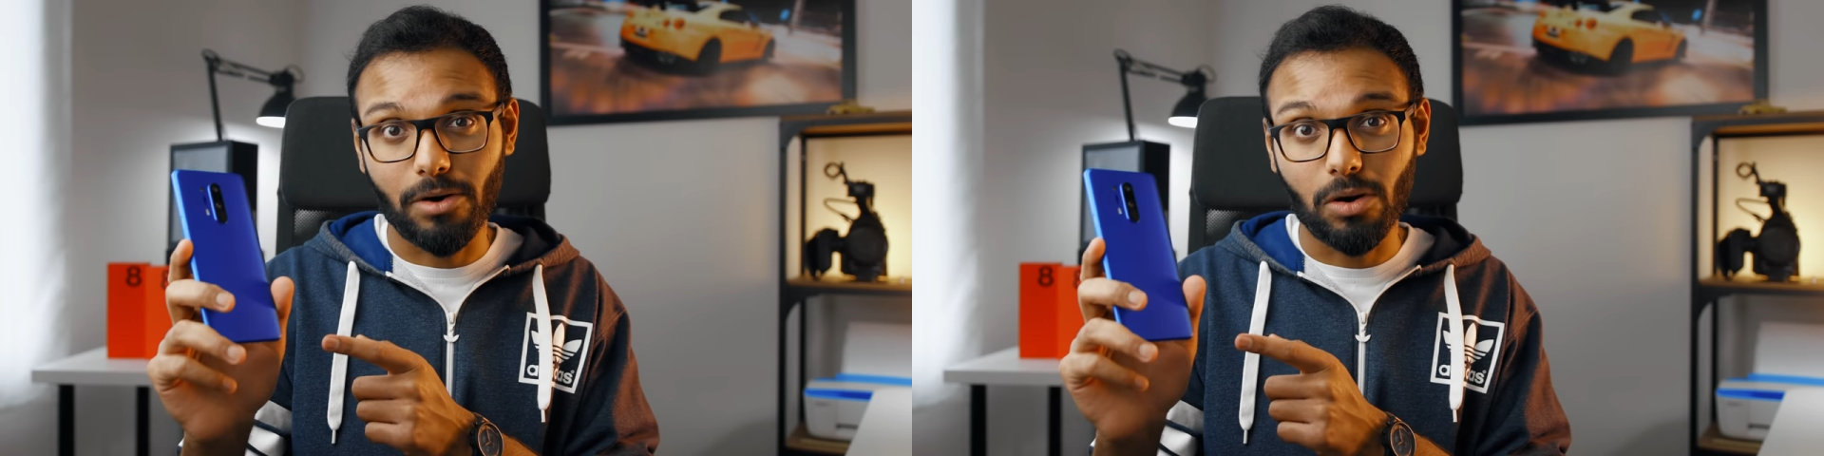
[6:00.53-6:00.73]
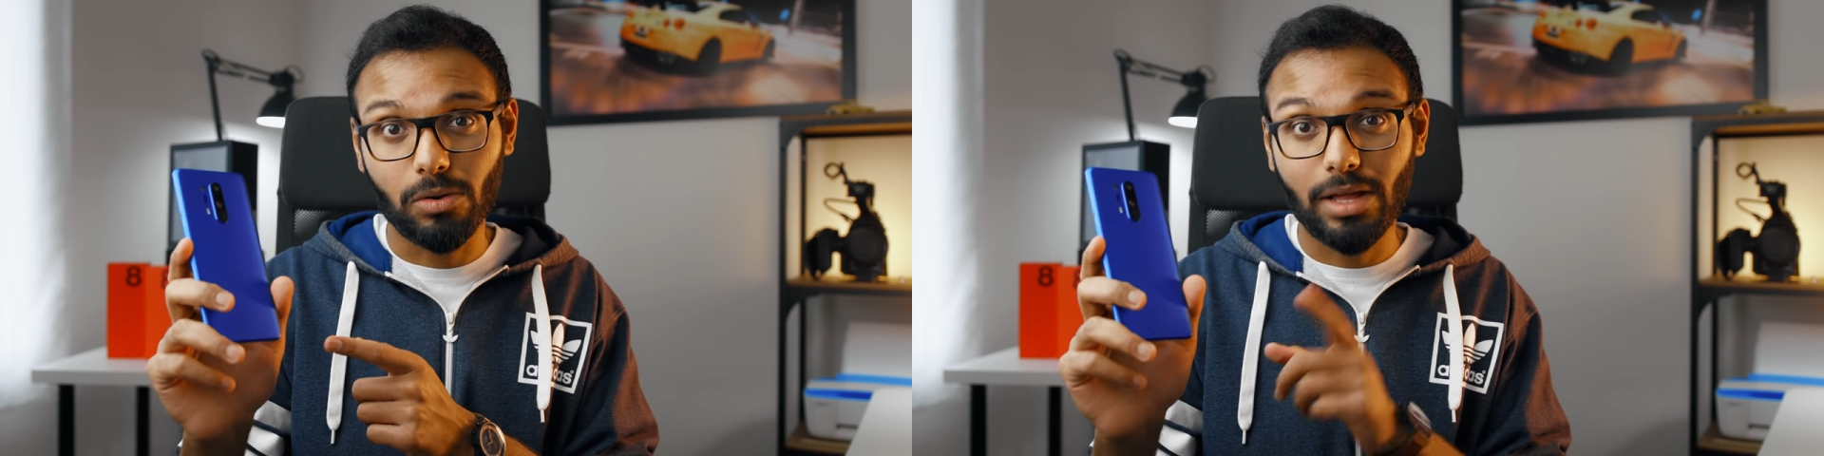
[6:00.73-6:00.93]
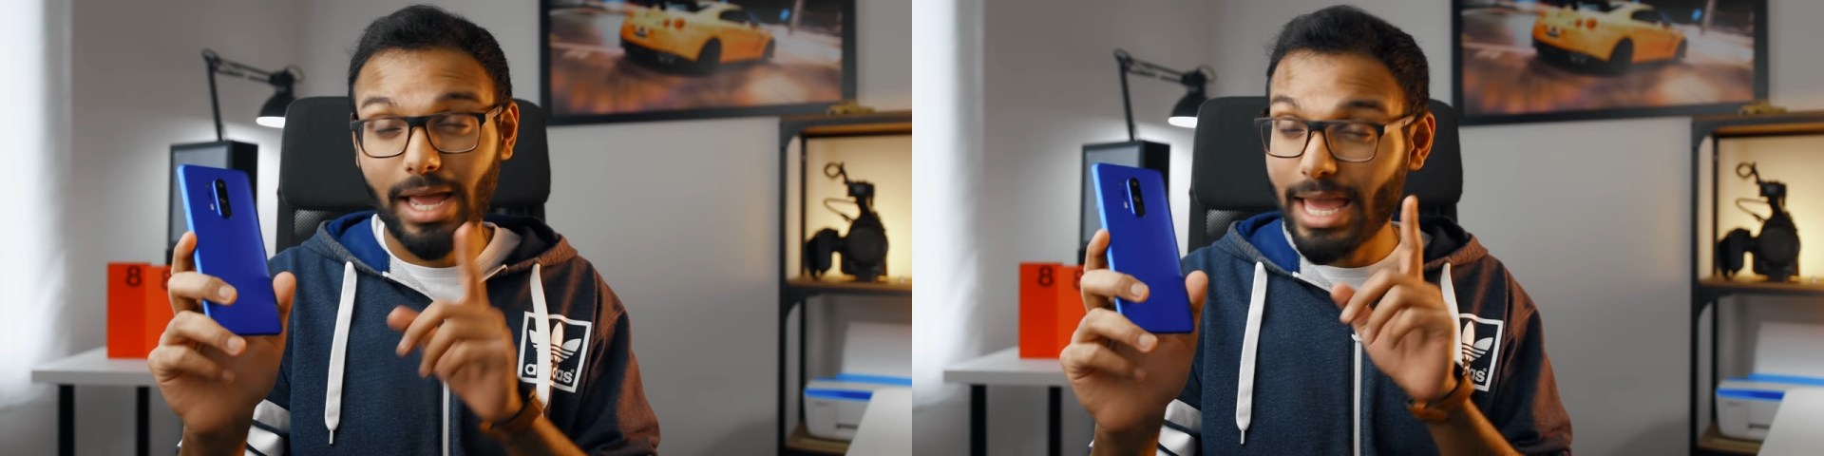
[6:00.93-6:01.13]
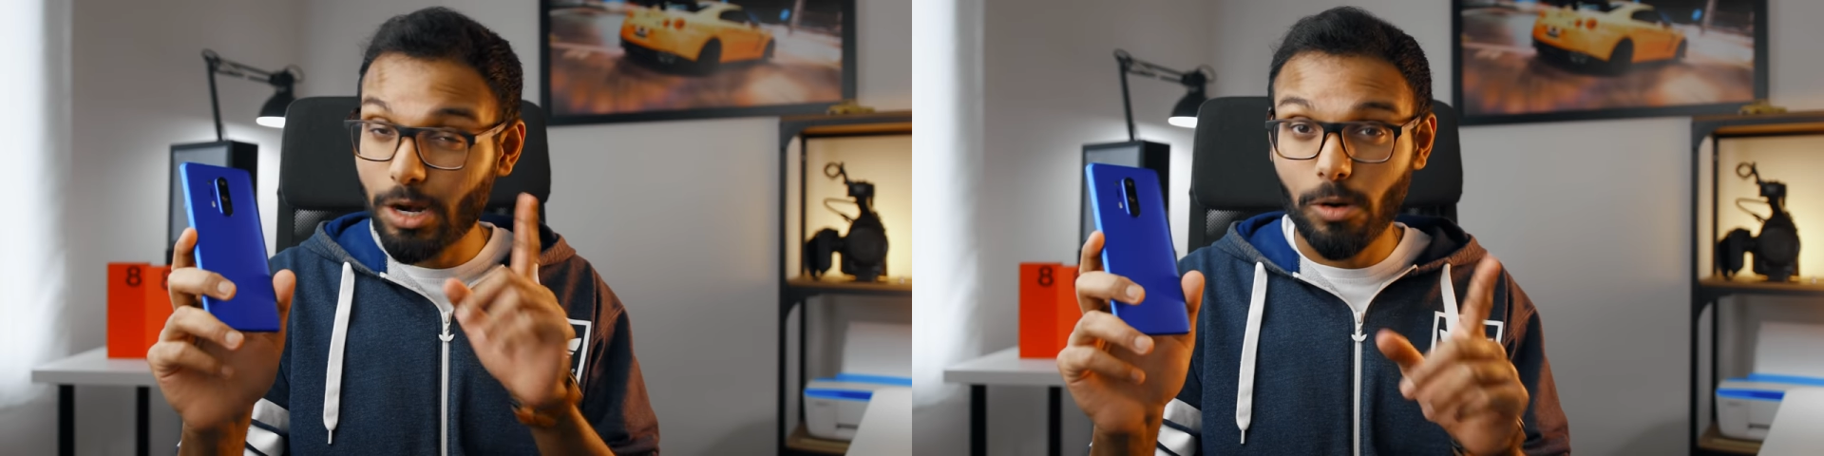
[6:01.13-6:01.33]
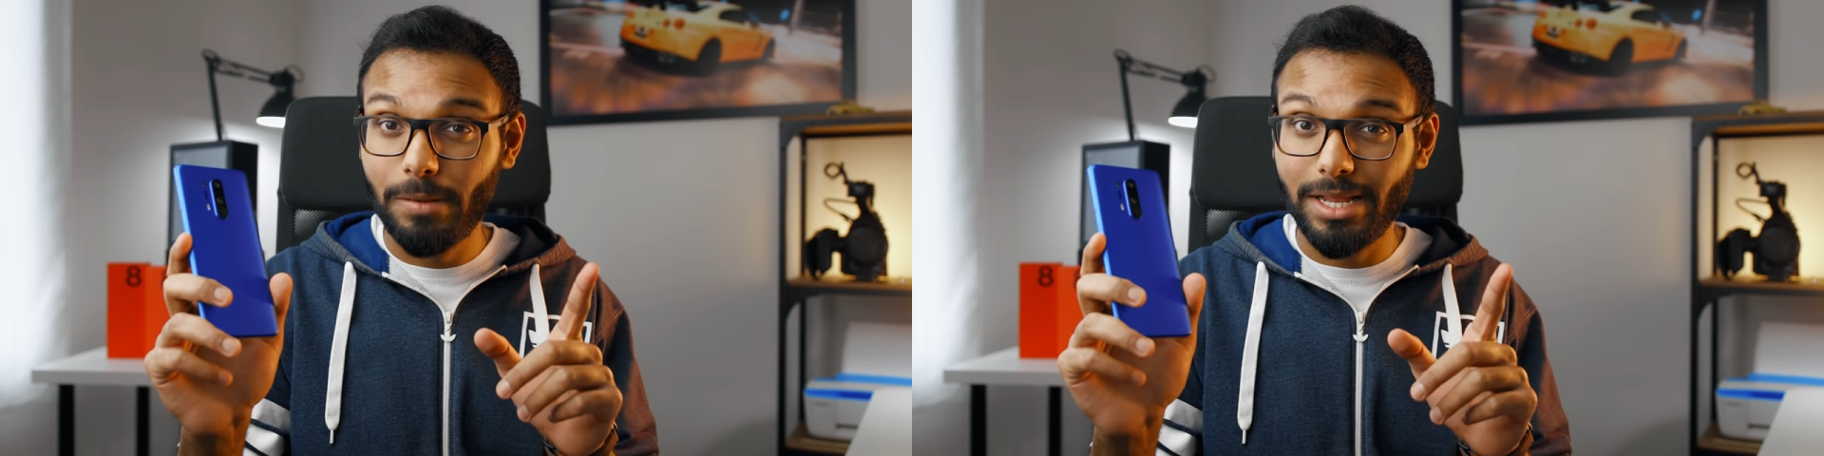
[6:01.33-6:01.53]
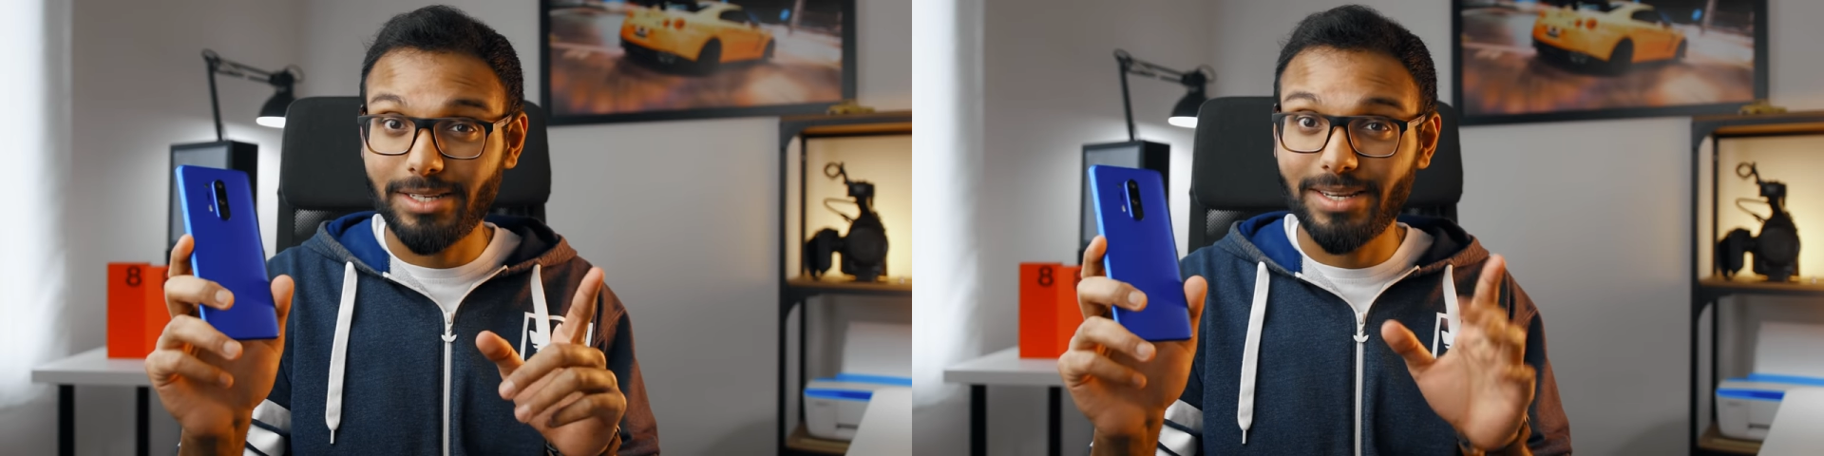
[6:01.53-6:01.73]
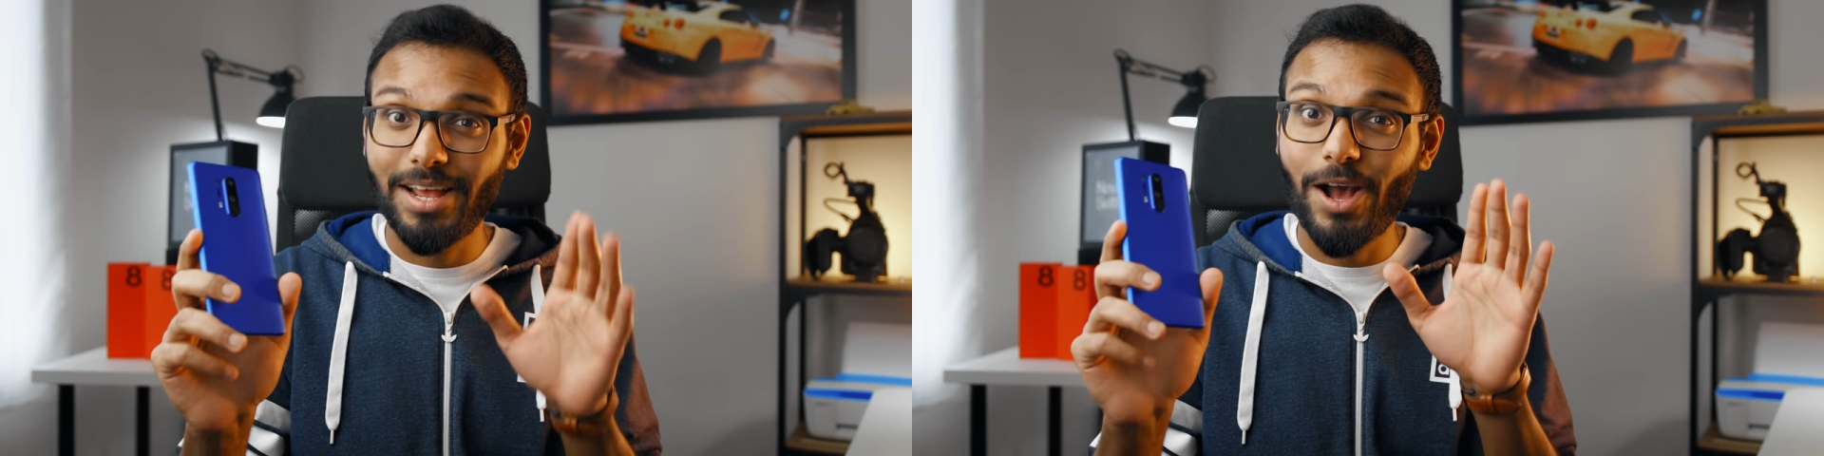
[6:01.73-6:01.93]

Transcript: Pro. And I repeat,